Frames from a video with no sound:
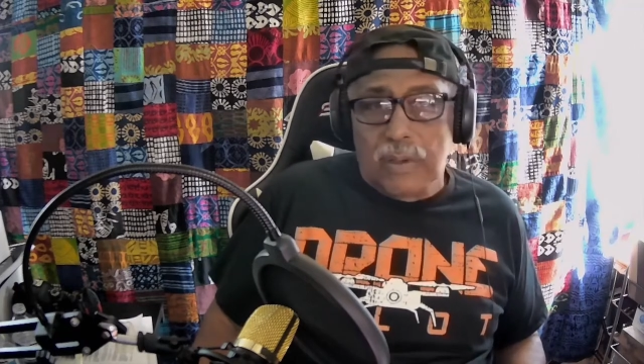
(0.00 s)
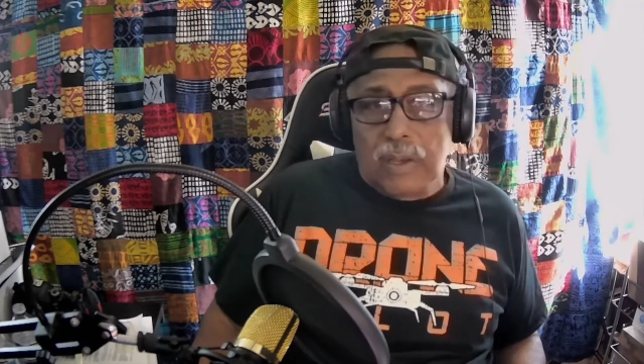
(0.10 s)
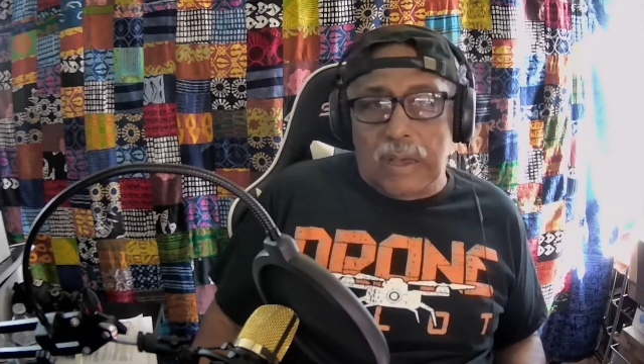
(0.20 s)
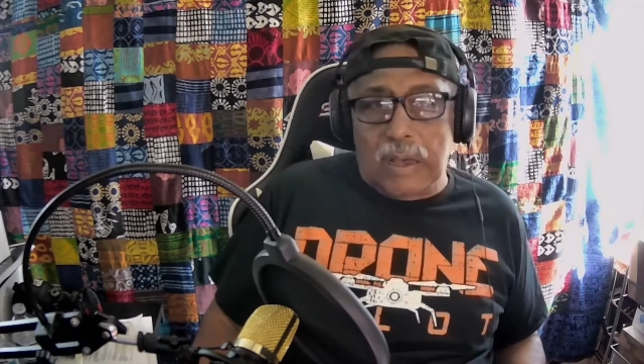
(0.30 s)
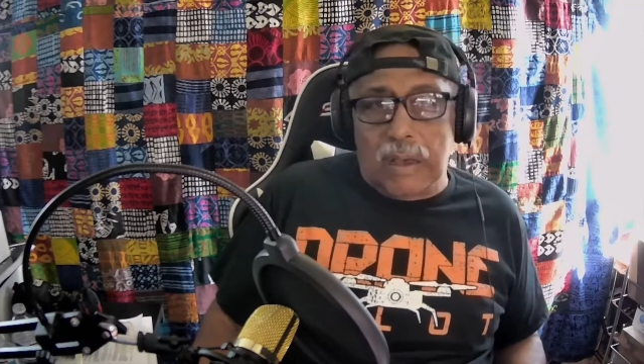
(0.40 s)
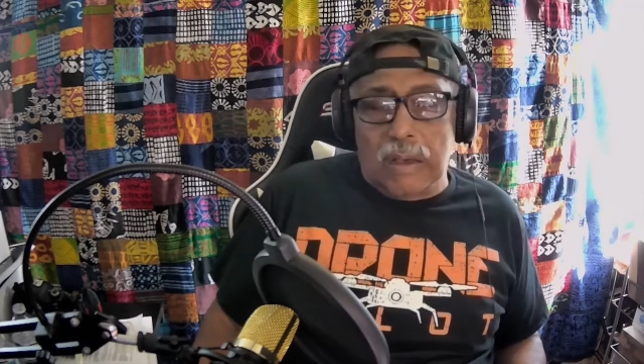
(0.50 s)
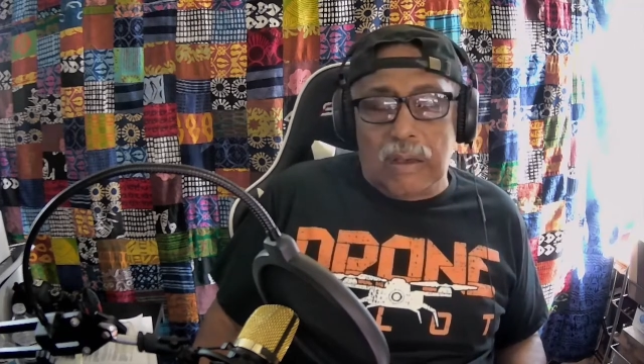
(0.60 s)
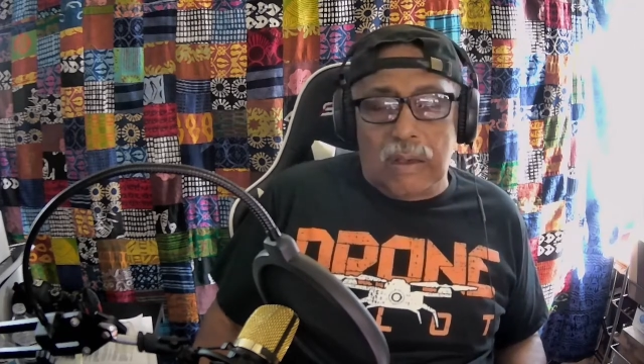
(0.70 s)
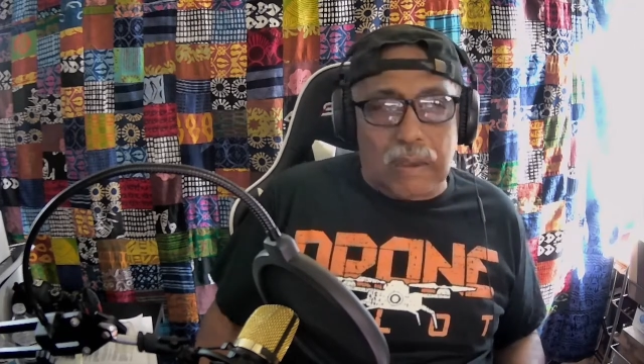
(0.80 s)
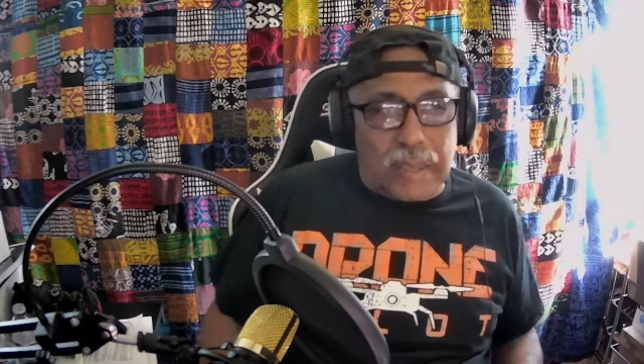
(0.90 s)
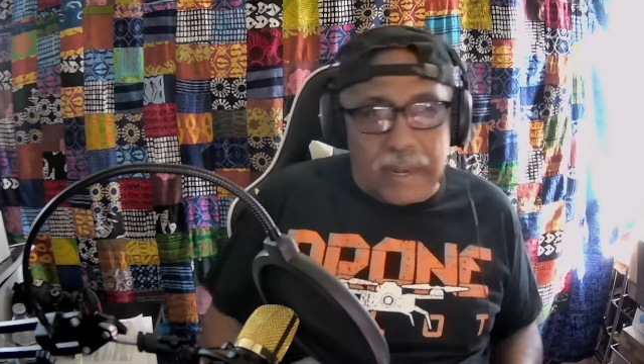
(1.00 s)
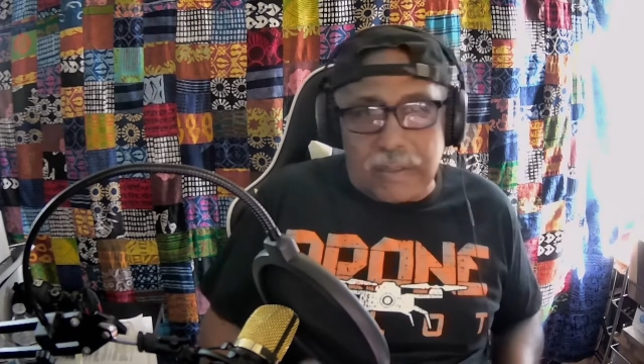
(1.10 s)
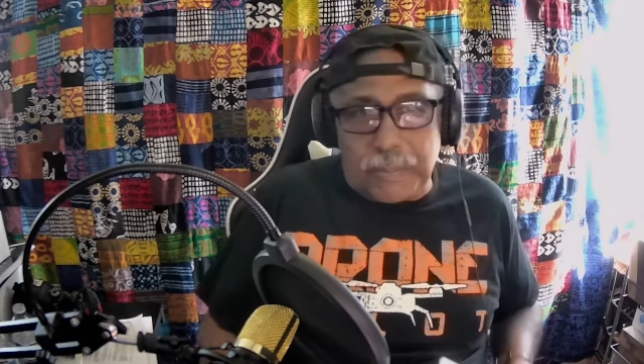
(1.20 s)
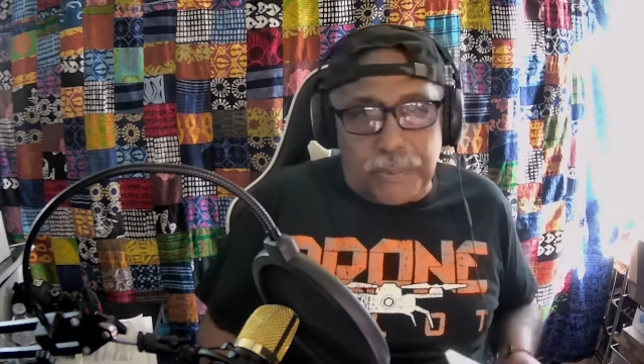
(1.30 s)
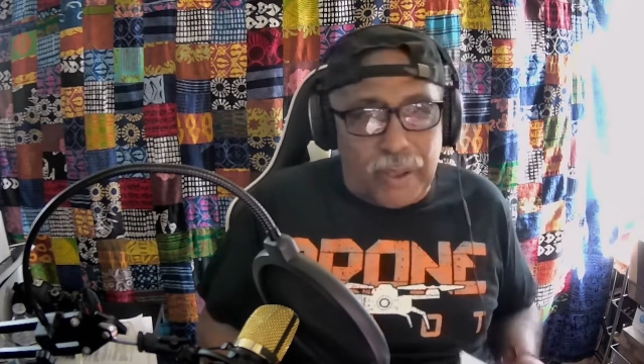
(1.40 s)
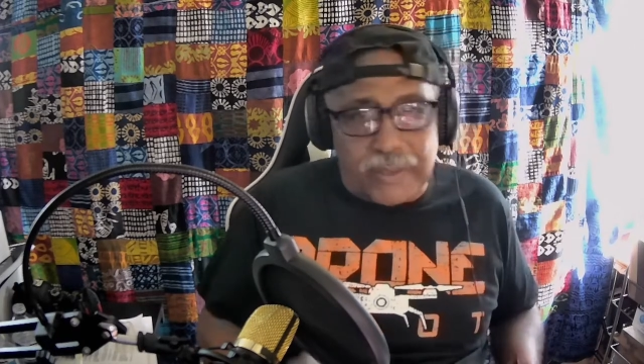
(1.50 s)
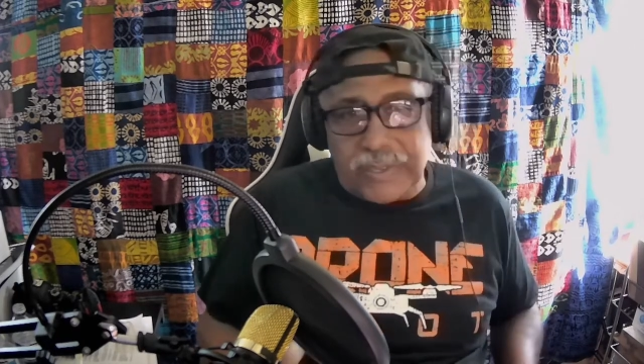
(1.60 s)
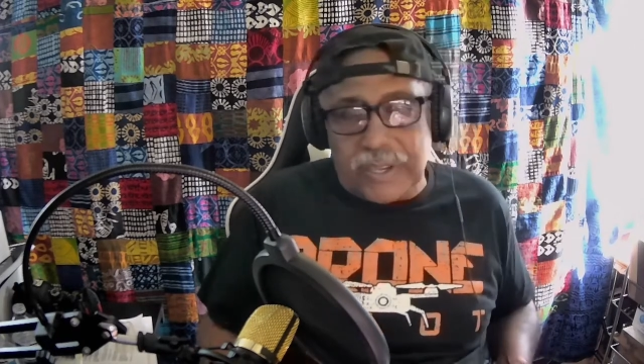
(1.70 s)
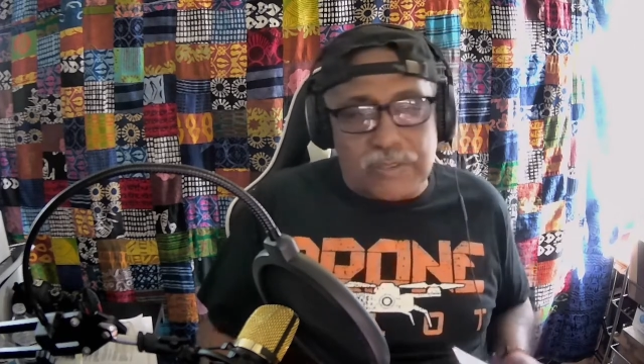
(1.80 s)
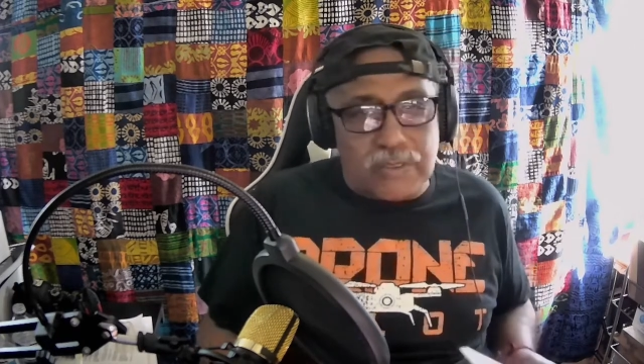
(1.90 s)
kind of the
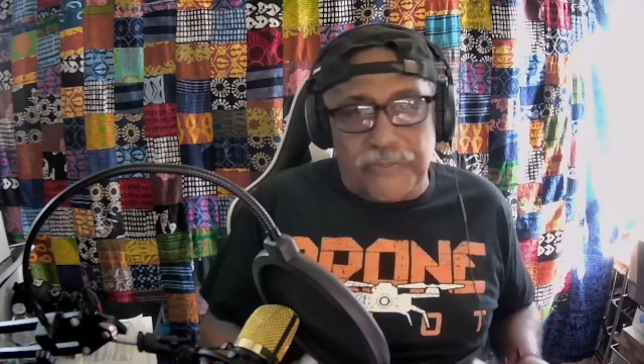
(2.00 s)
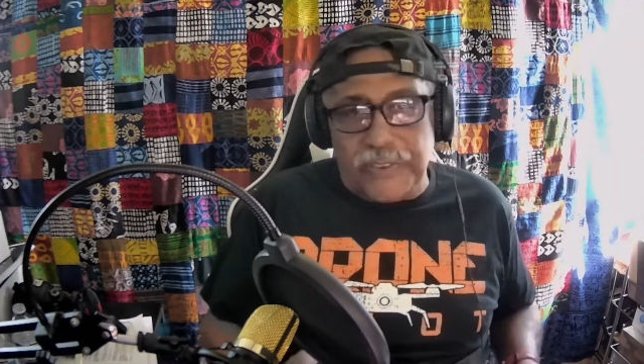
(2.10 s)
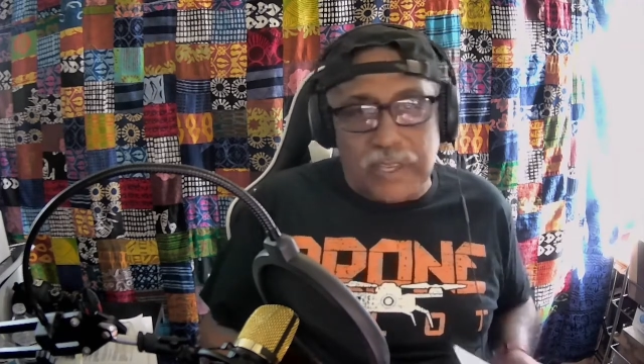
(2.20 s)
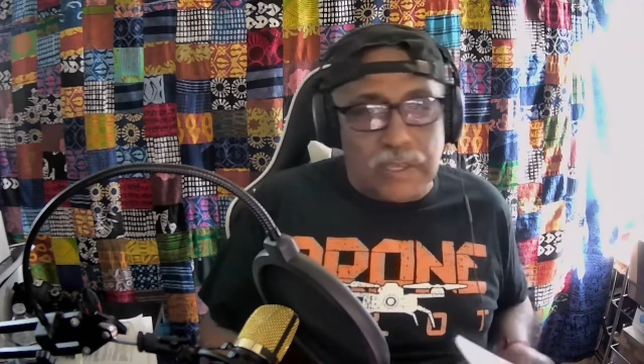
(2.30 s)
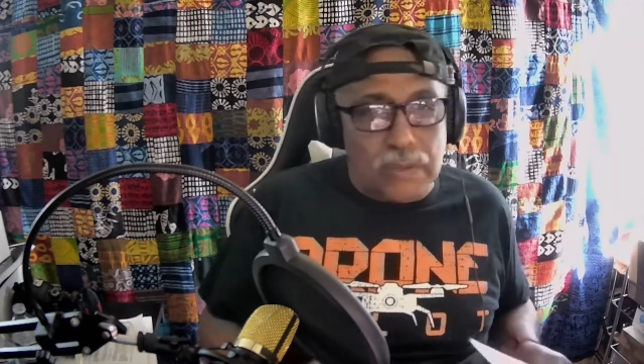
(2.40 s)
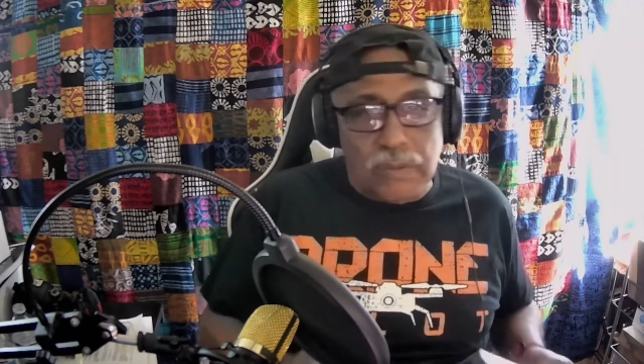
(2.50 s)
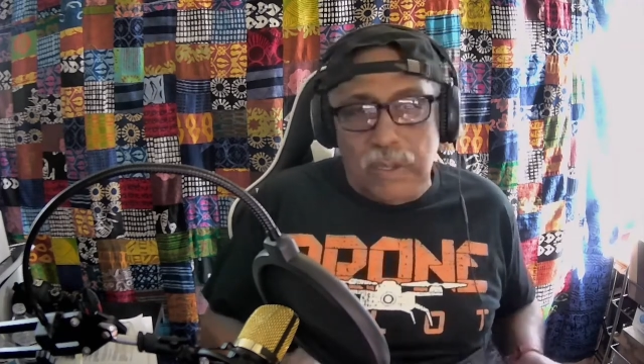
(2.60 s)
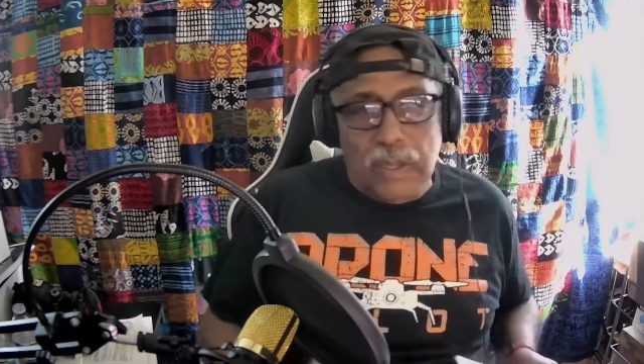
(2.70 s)
process, the feel,